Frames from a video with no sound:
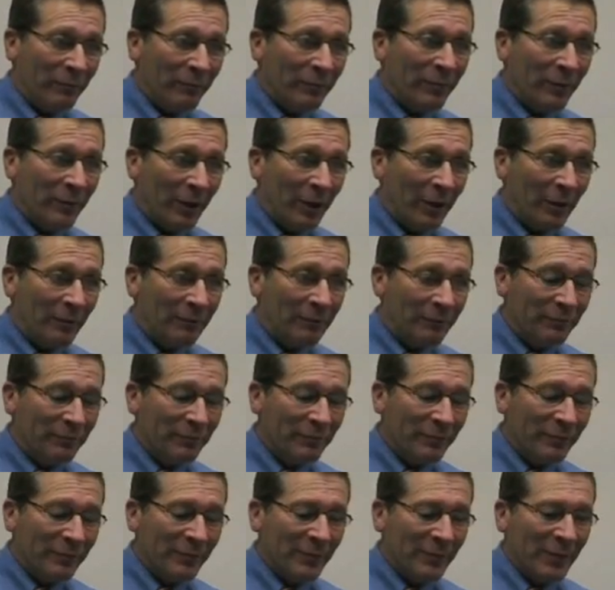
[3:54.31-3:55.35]

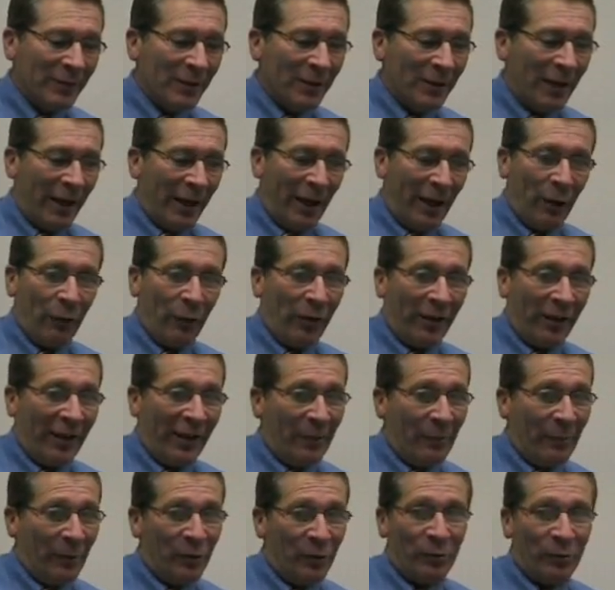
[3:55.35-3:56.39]
I don't
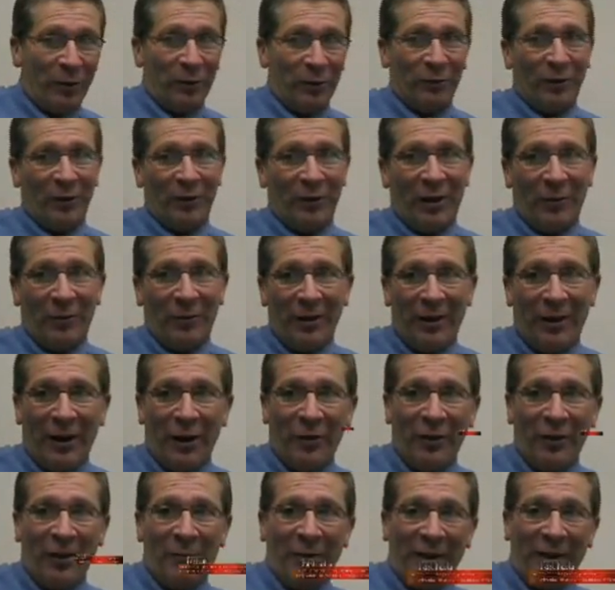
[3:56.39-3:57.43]
think any administrators feel that
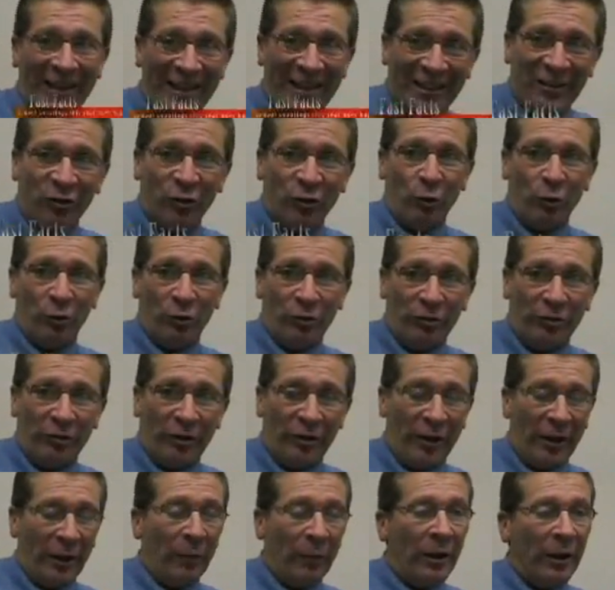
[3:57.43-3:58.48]
way. I don't think anybody in
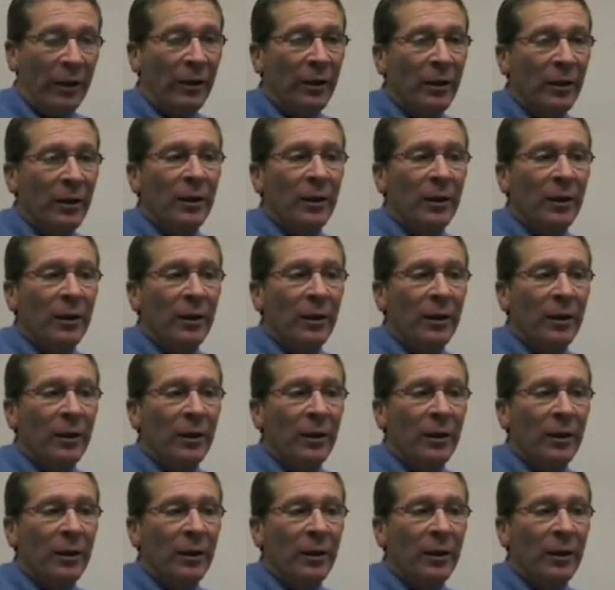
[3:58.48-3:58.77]
schools feel that way.